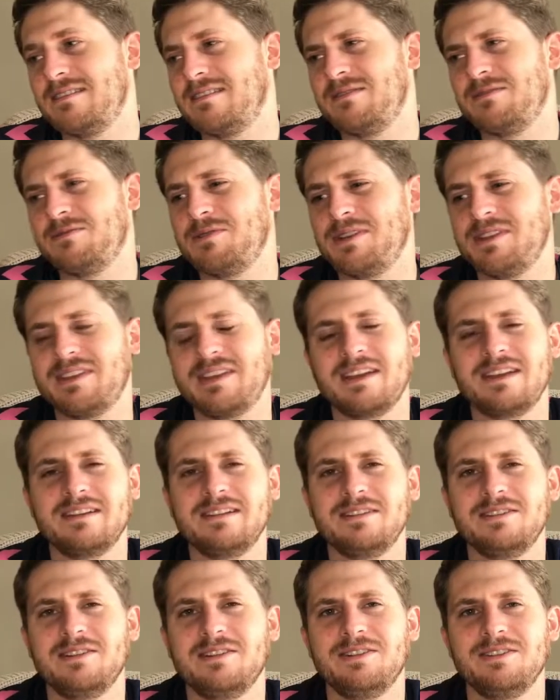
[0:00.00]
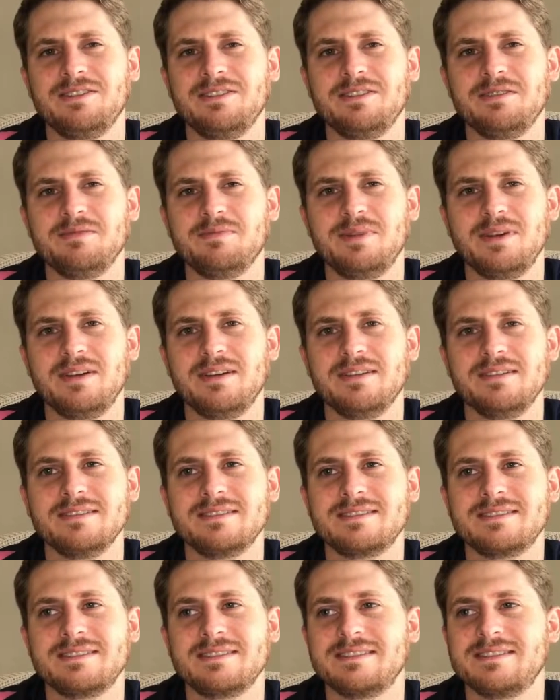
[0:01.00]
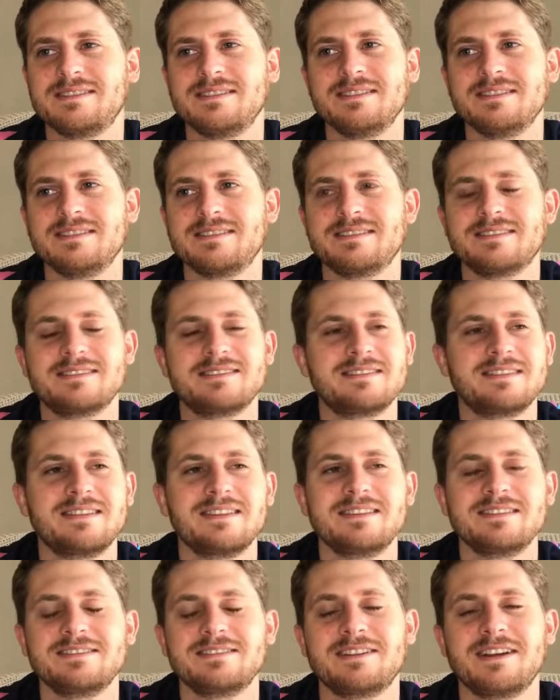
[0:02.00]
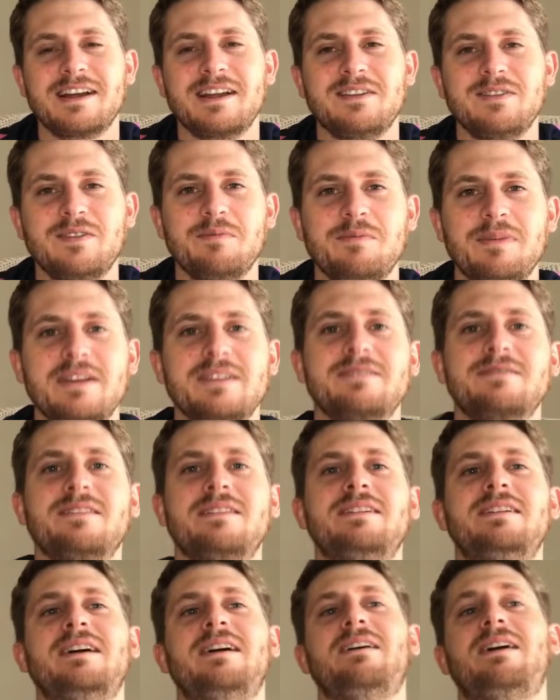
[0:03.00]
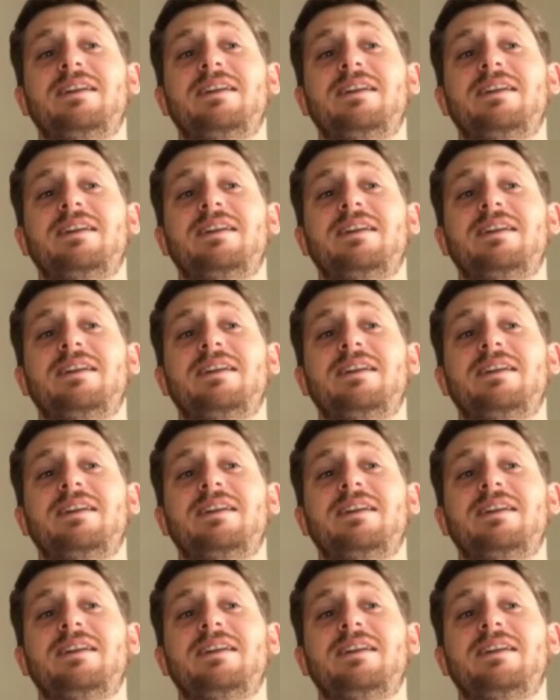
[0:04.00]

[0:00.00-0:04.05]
With Andy Dalton and the Bears, it's just things are kind of a mess right now.